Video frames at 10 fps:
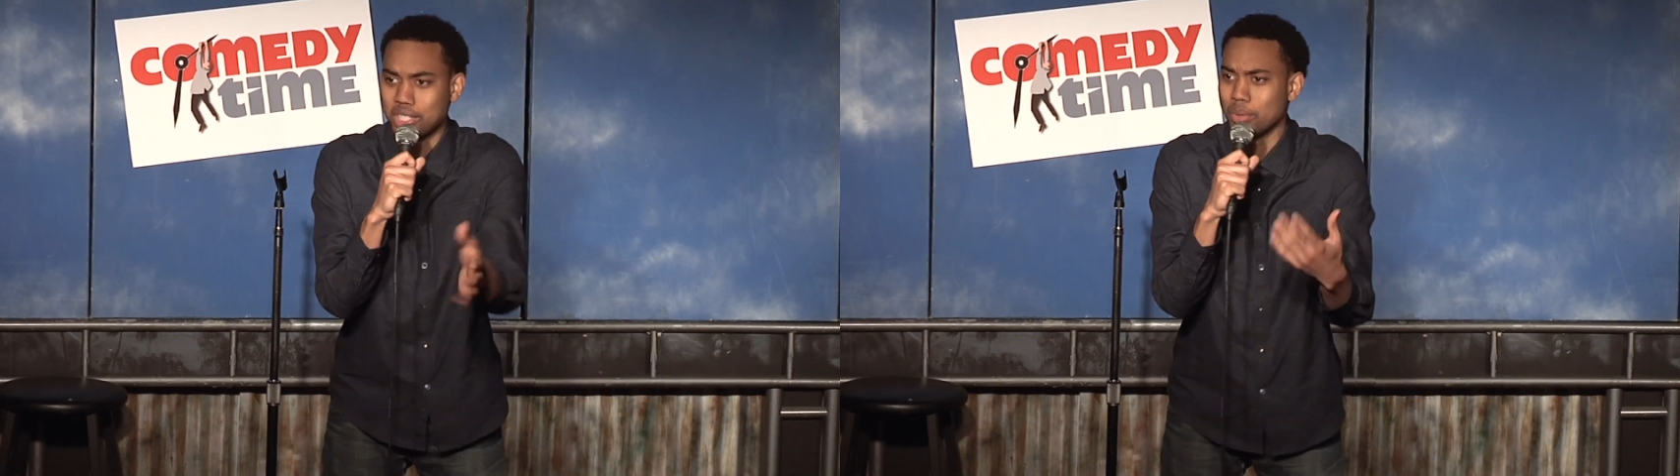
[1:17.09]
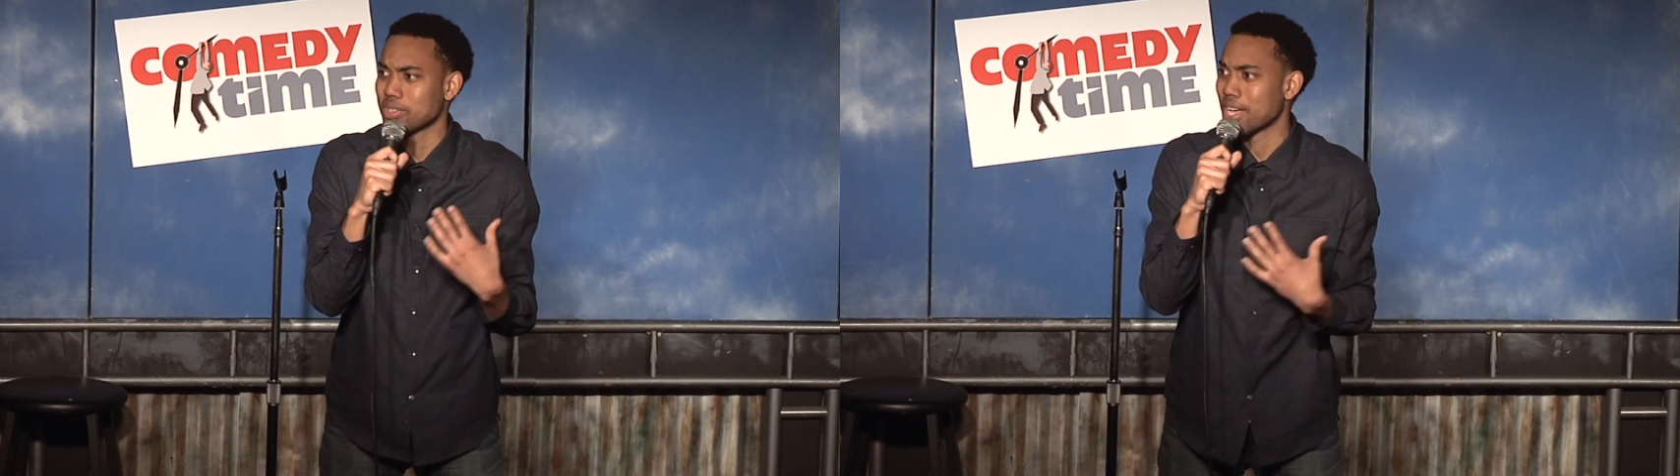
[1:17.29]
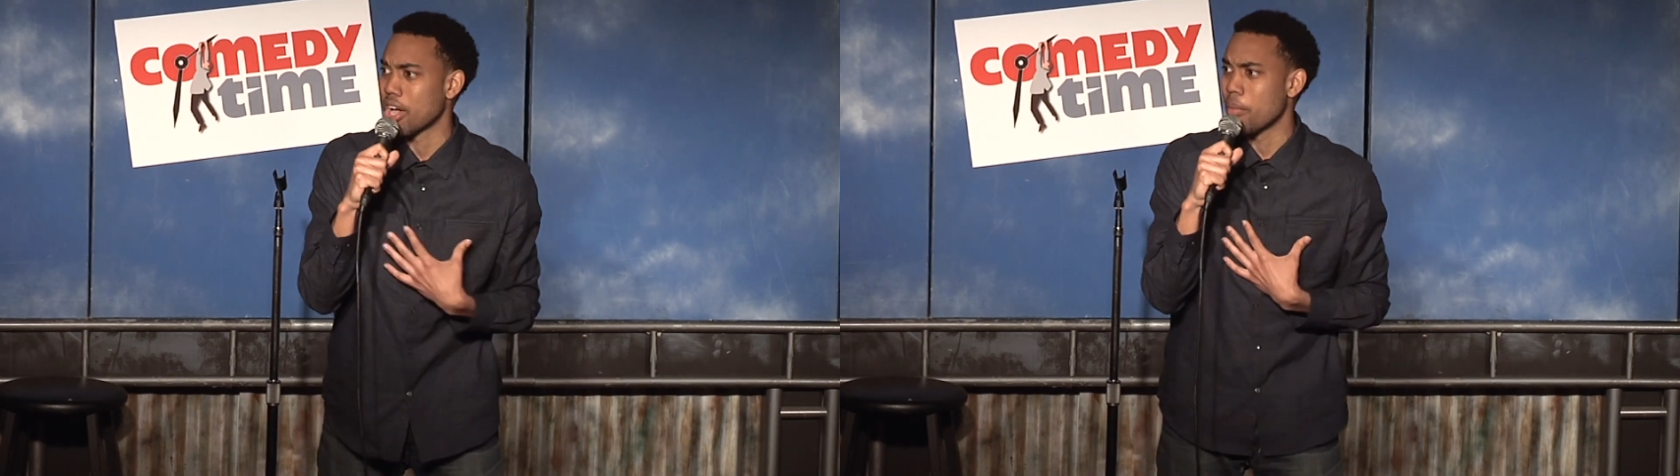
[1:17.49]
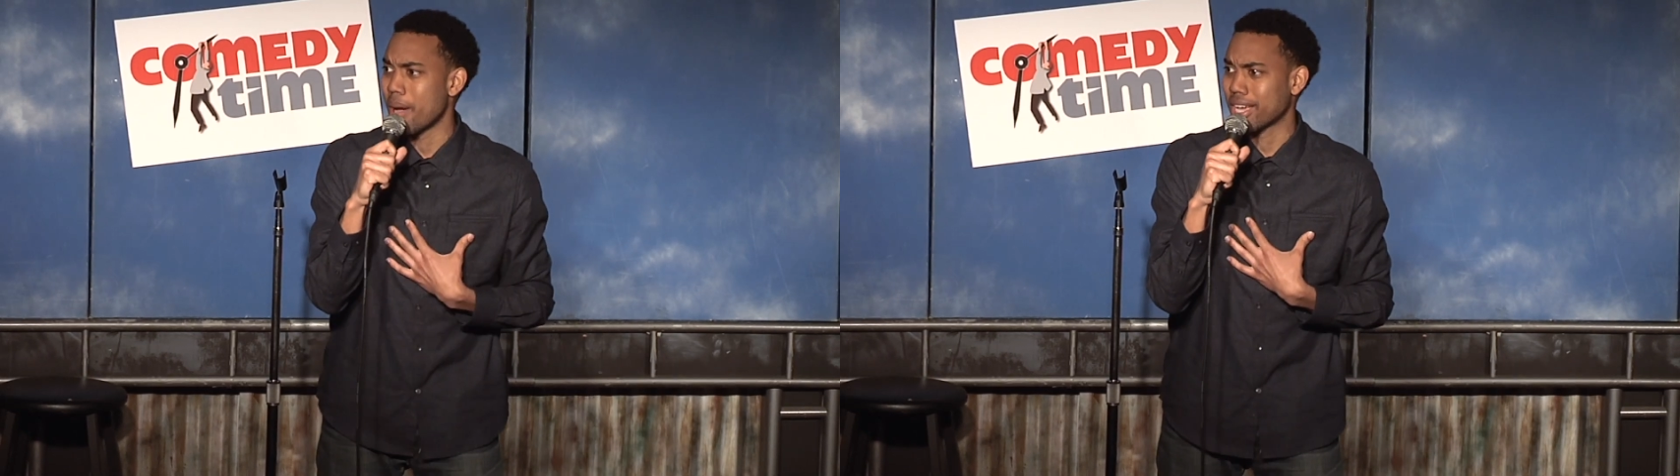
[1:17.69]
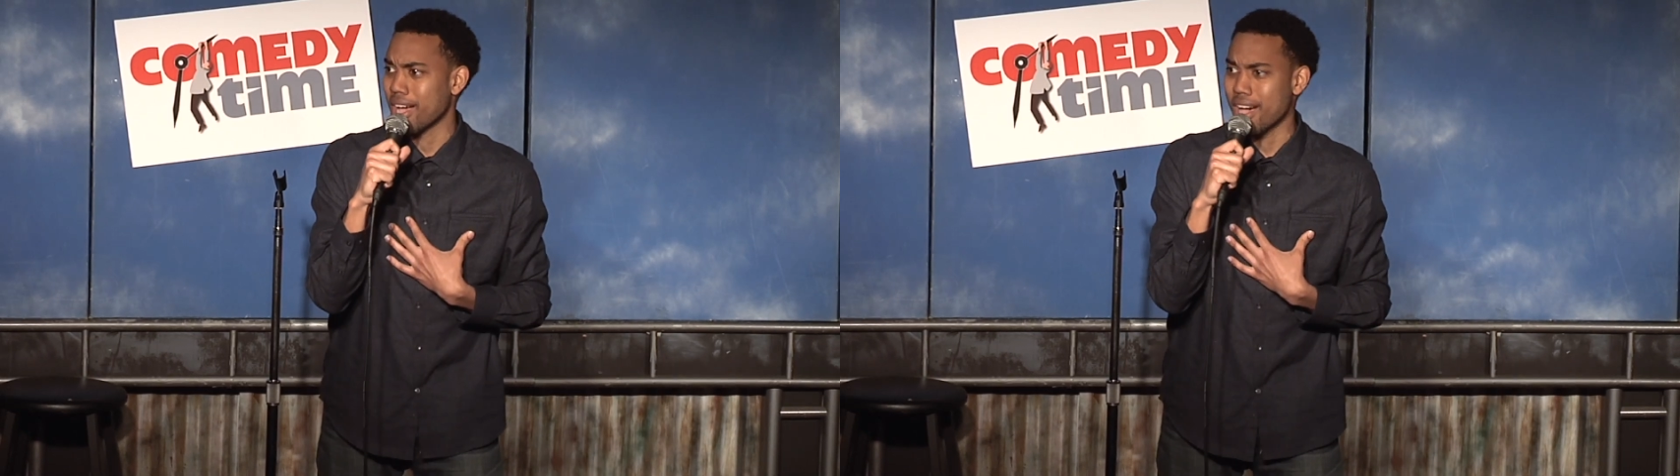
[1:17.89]
She was like, oh
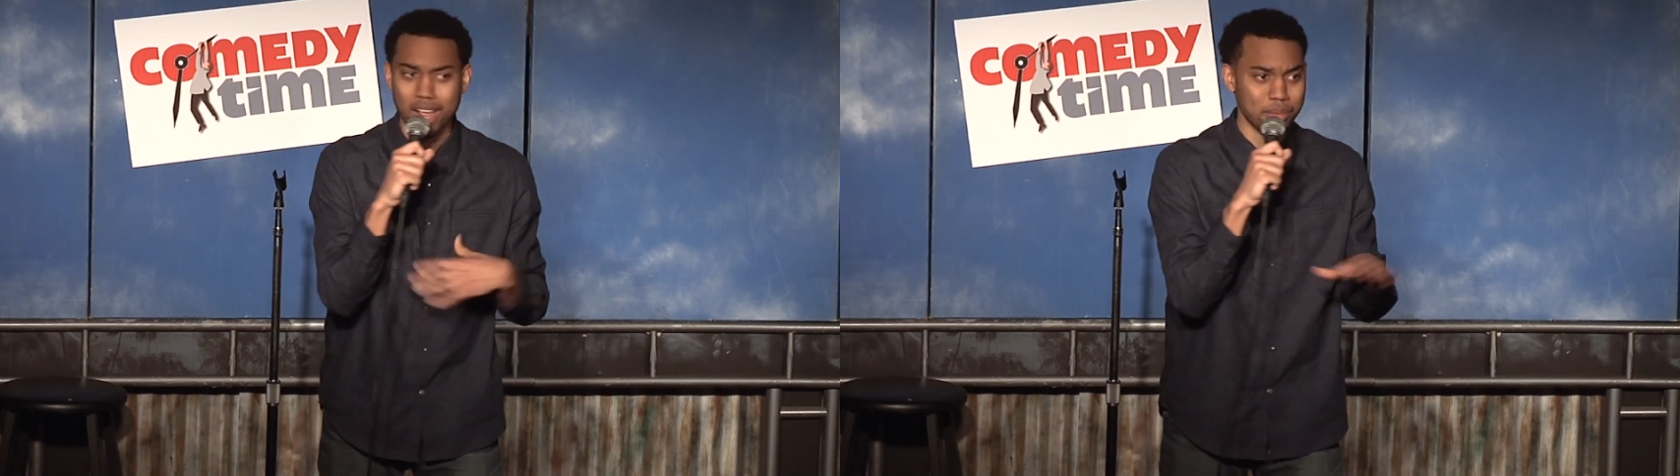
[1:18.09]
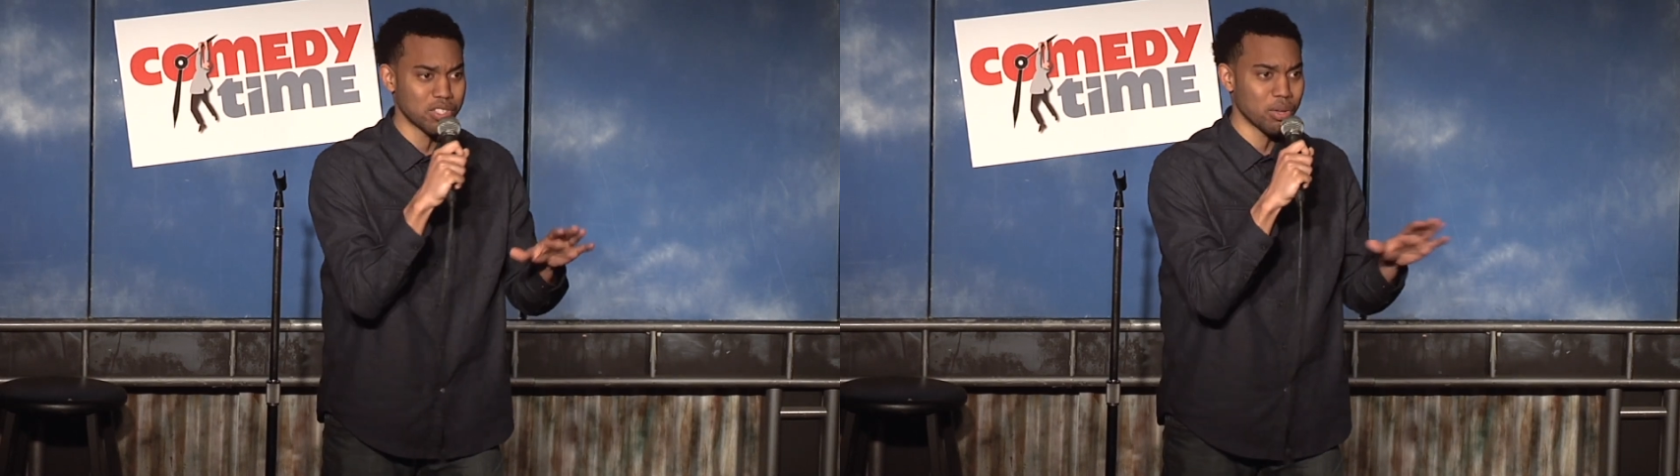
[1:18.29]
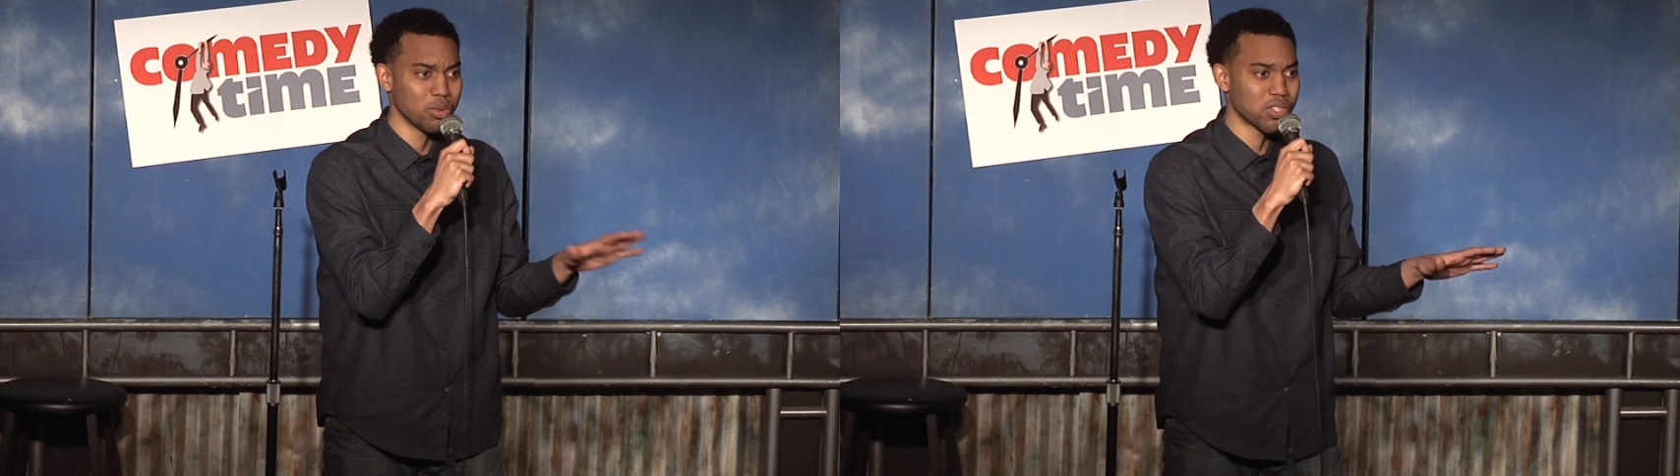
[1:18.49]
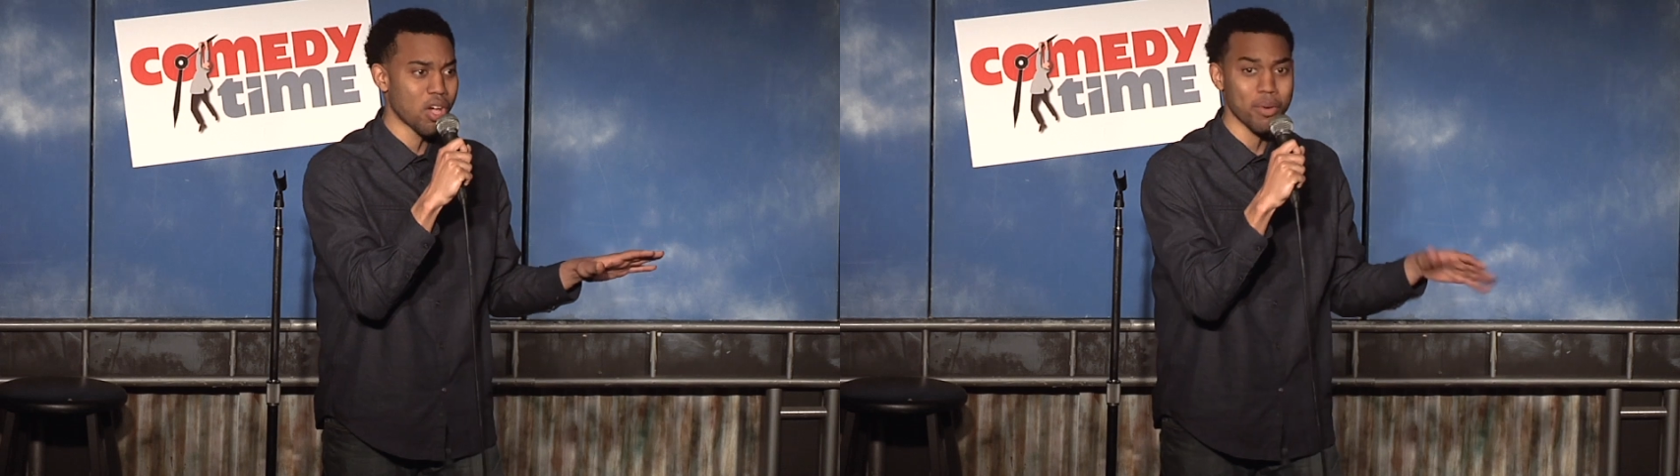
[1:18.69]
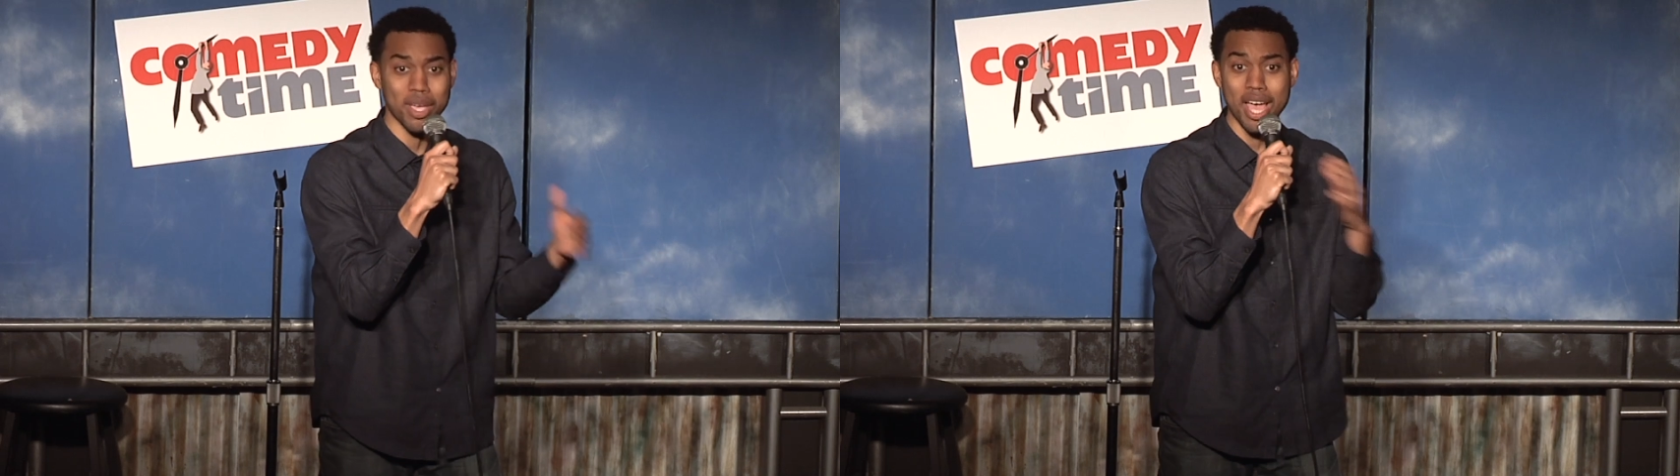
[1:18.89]
my God, I'm so
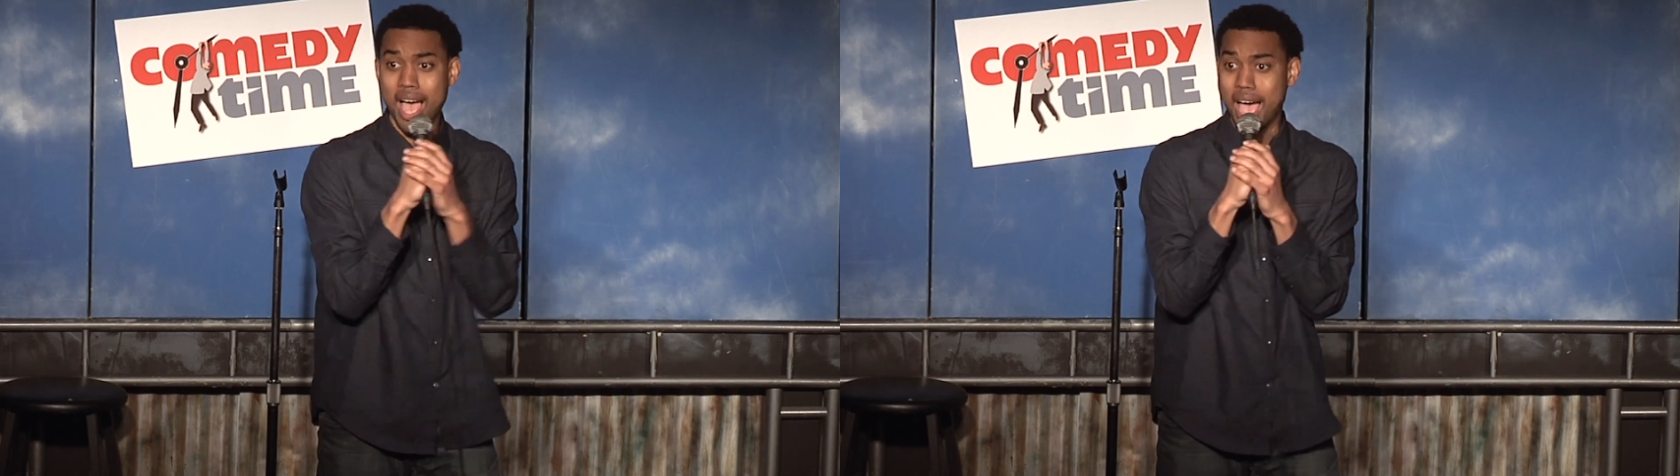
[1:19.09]
sorry.